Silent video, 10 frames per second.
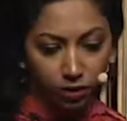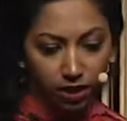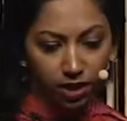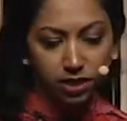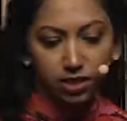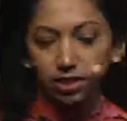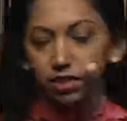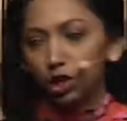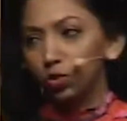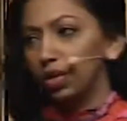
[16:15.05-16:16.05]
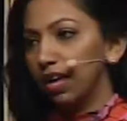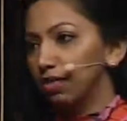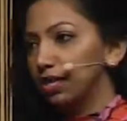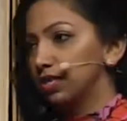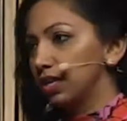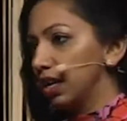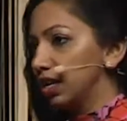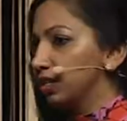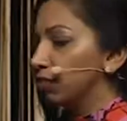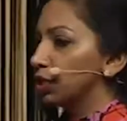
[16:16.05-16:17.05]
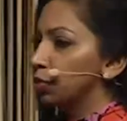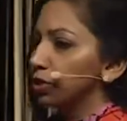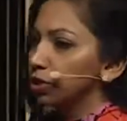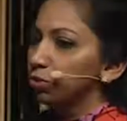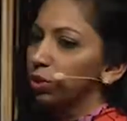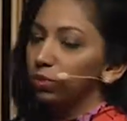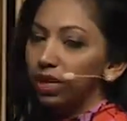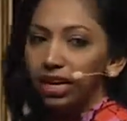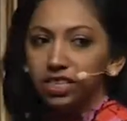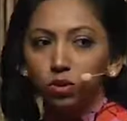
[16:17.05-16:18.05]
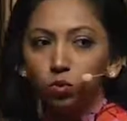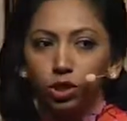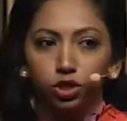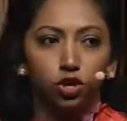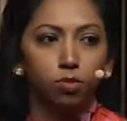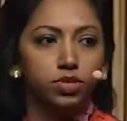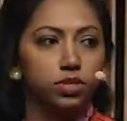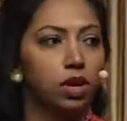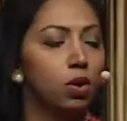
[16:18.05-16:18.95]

that its sexual ethics and responsible relating workshops